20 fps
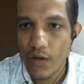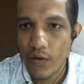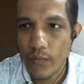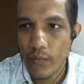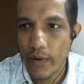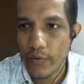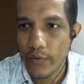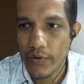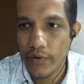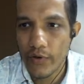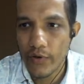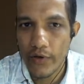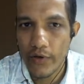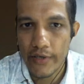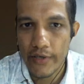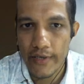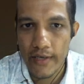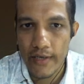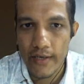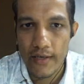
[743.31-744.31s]
what we got
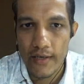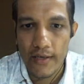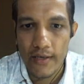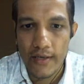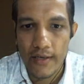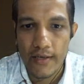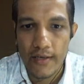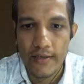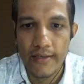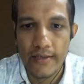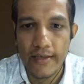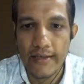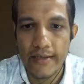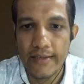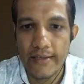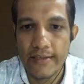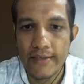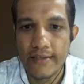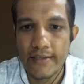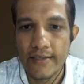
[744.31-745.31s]
here, that
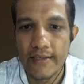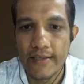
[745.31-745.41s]
is